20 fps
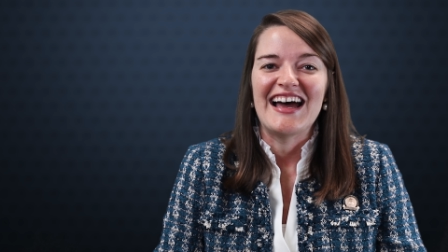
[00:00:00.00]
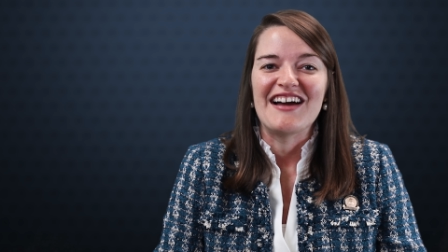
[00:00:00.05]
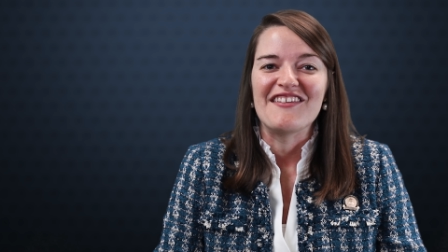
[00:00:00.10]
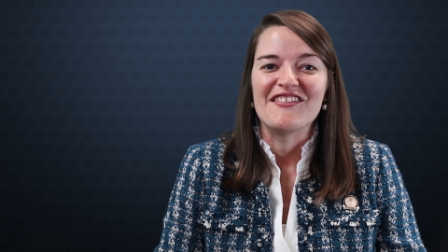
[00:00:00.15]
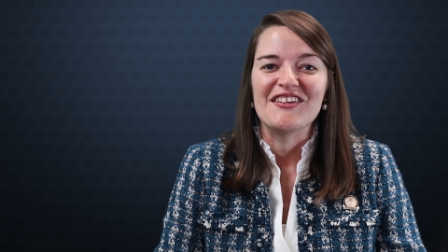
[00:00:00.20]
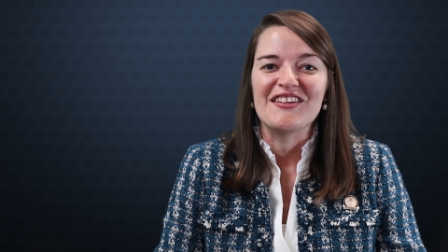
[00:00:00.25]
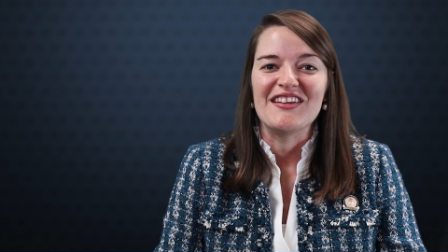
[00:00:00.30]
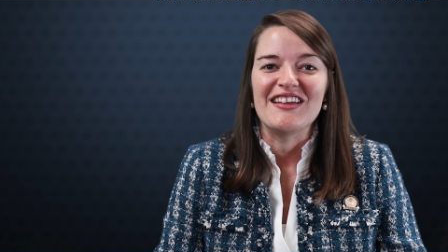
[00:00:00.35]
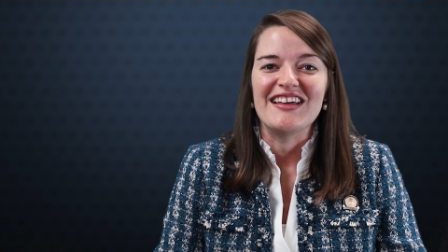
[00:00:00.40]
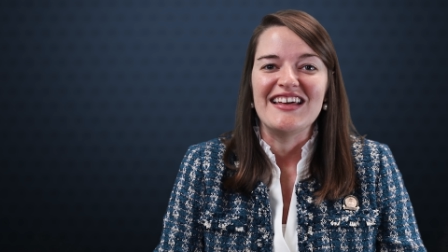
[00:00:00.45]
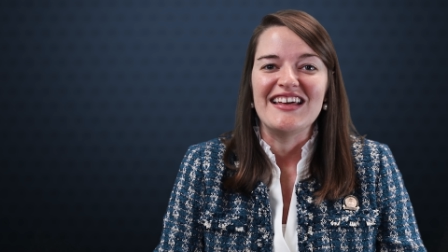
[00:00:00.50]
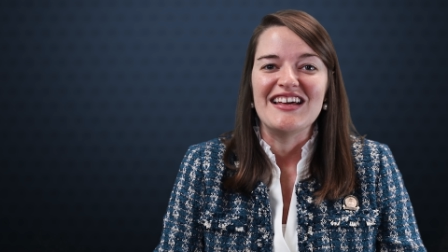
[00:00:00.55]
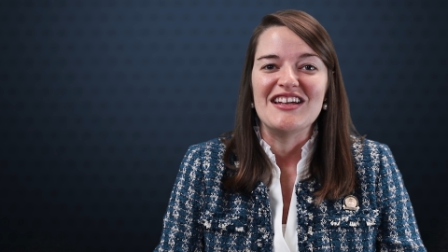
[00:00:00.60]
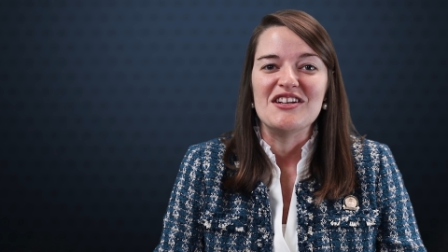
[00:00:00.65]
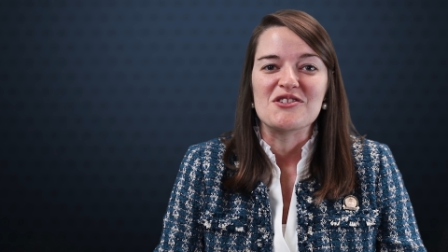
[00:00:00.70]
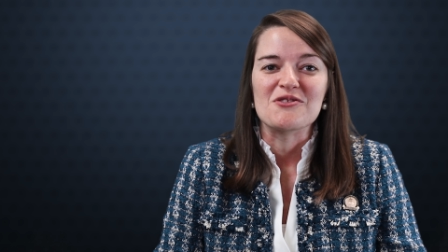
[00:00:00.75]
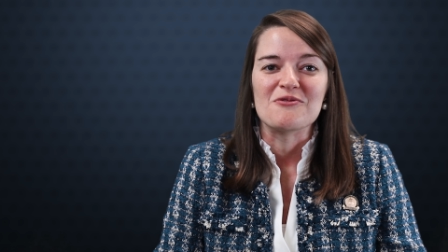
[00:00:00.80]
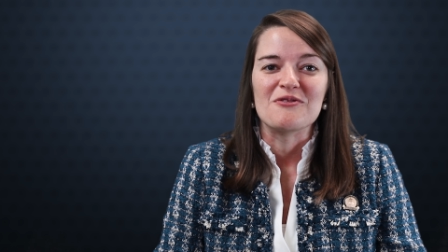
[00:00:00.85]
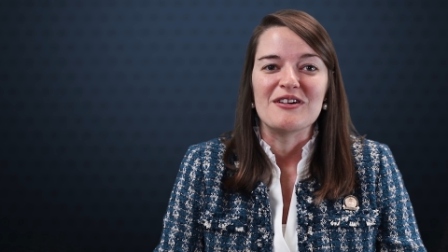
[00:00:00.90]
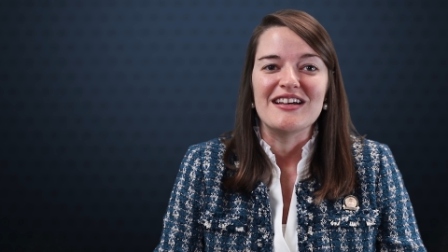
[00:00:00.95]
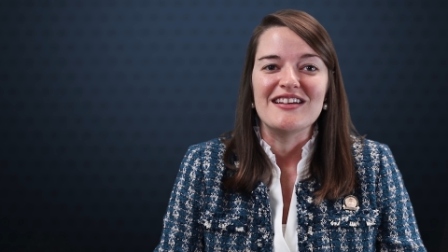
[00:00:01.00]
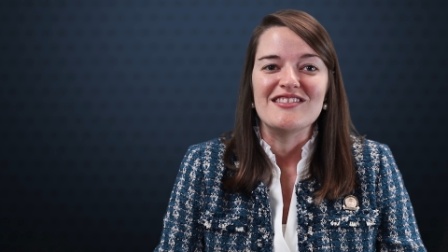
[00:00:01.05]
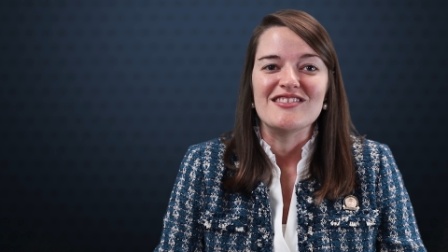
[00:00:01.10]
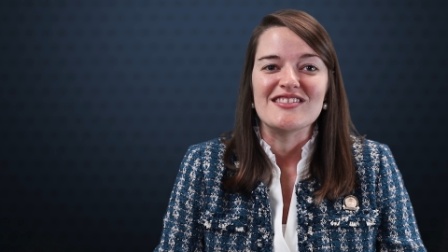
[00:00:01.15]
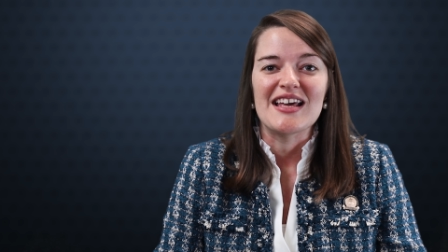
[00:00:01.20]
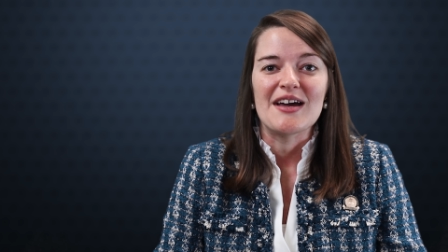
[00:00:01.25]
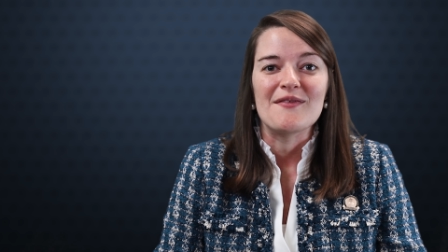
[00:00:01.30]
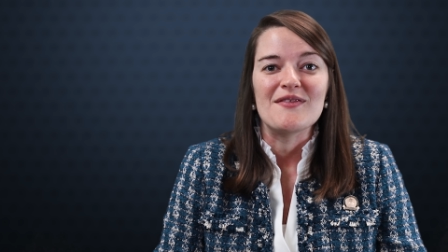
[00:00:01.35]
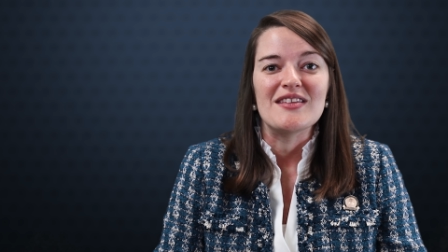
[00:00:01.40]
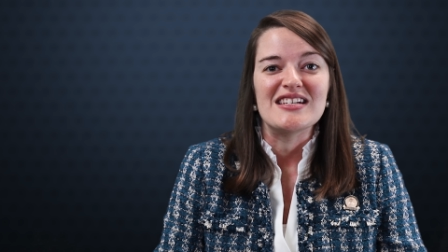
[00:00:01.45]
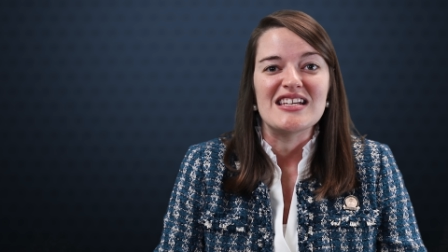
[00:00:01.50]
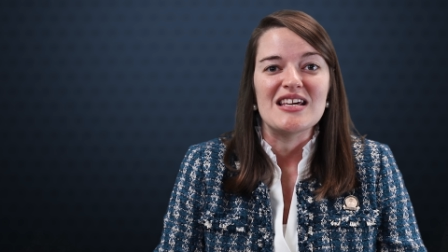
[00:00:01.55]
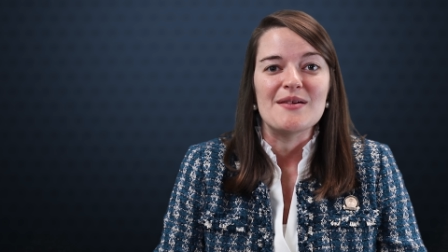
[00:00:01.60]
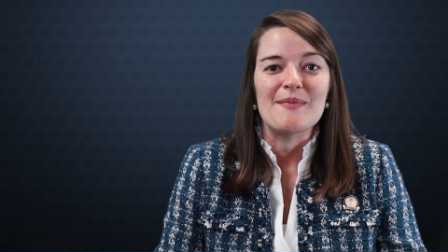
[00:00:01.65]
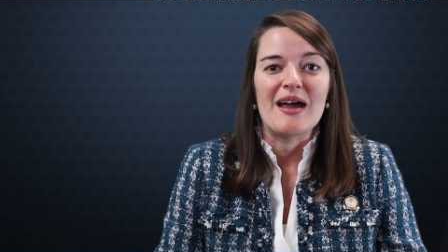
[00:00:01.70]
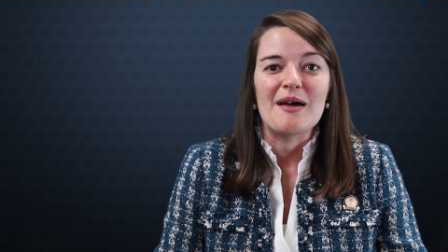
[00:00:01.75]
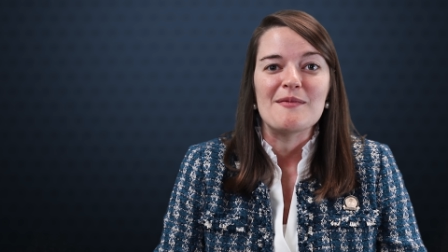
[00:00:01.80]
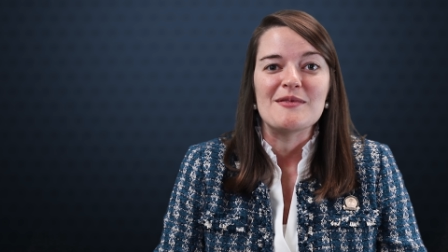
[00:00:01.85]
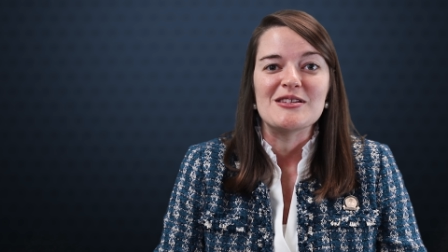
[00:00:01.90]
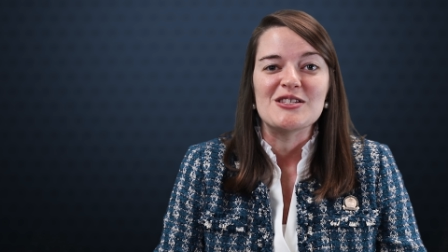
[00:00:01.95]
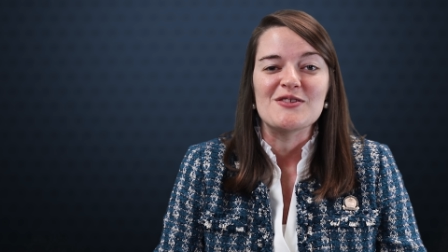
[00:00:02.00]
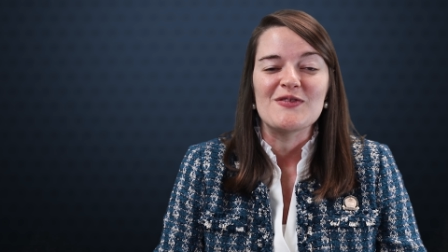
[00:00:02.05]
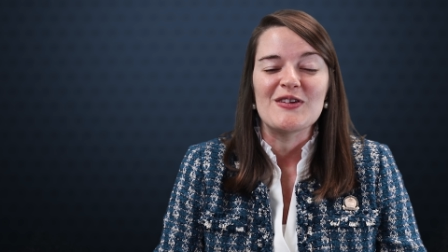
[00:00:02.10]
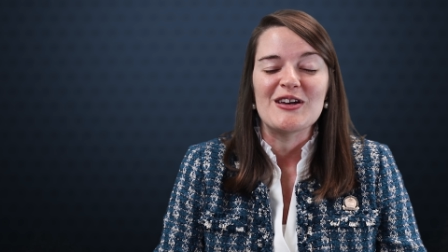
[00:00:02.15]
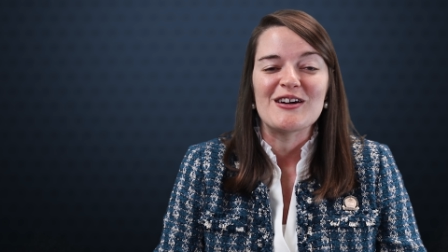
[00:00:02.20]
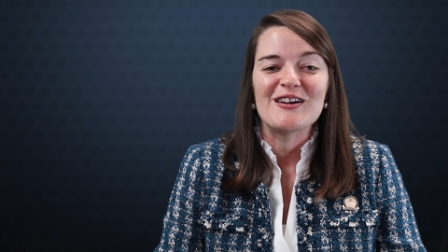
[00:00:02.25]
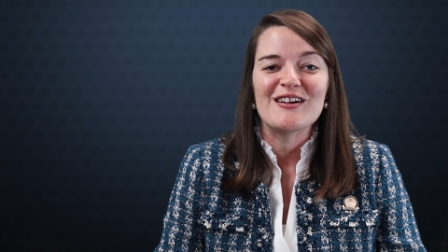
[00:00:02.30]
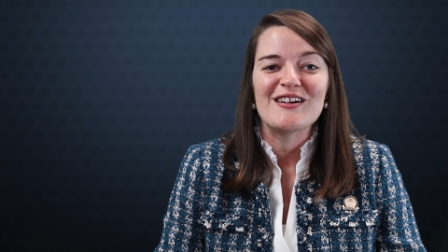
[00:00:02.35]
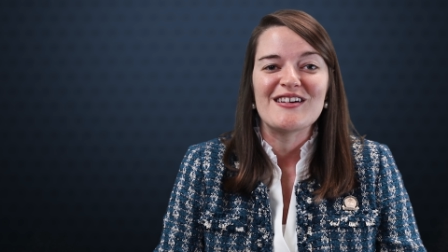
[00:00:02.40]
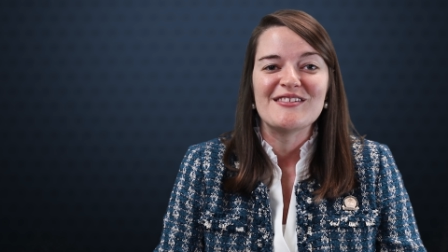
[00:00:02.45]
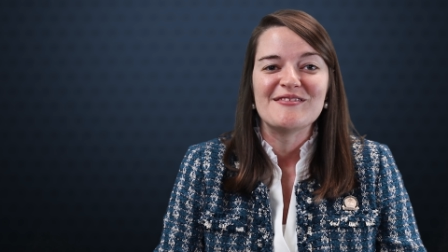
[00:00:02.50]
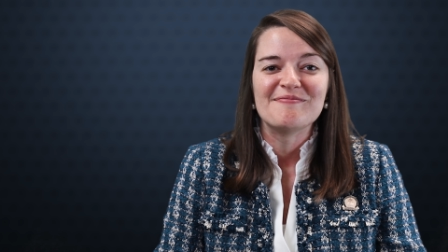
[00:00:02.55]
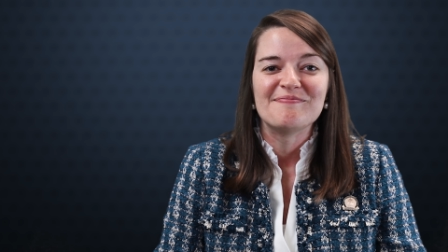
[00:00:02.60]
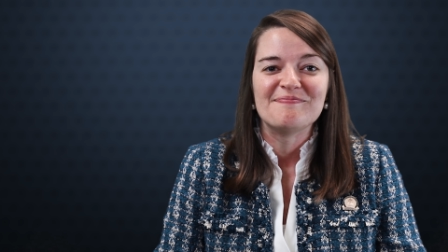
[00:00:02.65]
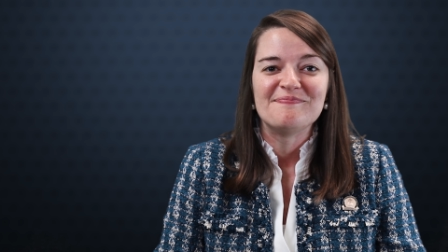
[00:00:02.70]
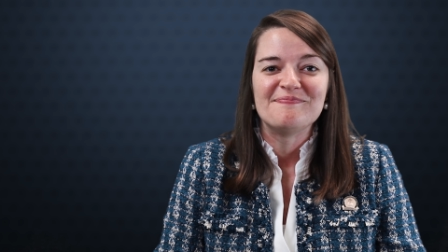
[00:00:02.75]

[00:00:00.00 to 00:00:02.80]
I really enjoyed just having the team atmosphere.